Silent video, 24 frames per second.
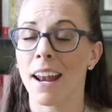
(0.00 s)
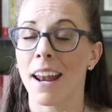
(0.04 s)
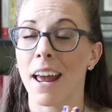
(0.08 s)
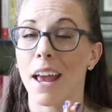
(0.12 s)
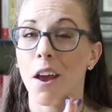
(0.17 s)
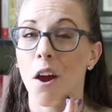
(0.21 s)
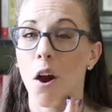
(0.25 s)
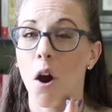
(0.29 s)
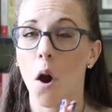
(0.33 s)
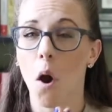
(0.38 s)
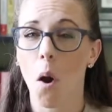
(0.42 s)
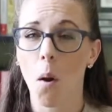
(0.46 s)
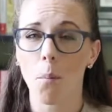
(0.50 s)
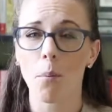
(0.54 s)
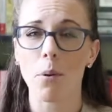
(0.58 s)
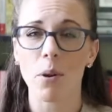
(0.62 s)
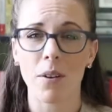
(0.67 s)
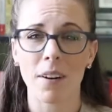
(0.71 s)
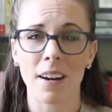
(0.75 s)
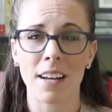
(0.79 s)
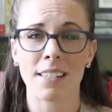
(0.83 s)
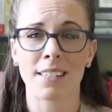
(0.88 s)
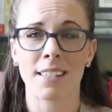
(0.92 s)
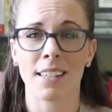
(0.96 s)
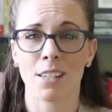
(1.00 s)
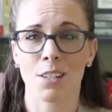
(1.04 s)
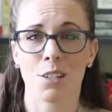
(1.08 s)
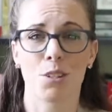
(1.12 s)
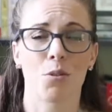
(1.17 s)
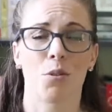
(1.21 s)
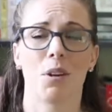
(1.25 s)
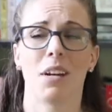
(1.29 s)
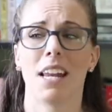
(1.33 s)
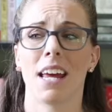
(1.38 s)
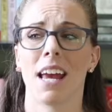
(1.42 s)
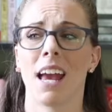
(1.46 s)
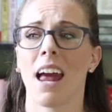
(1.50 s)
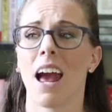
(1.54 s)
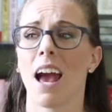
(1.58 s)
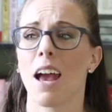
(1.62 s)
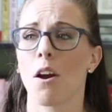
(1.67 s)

and I hope you guys enjoyed it.